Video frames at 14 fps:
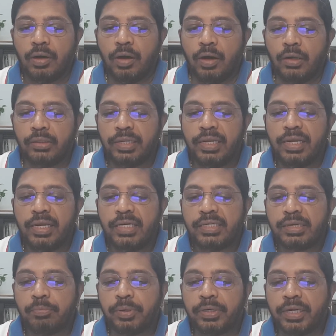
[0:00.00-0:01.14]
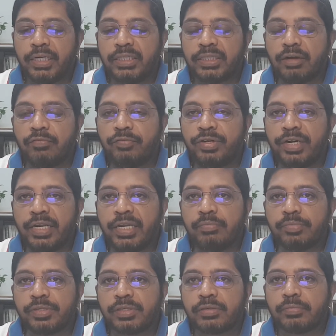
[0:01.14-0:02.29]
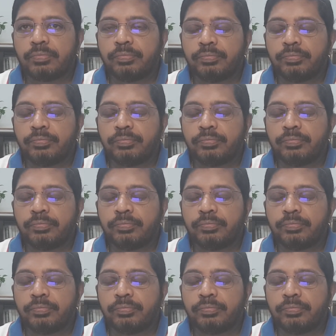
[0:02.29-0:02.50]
on the interpretation of dreams.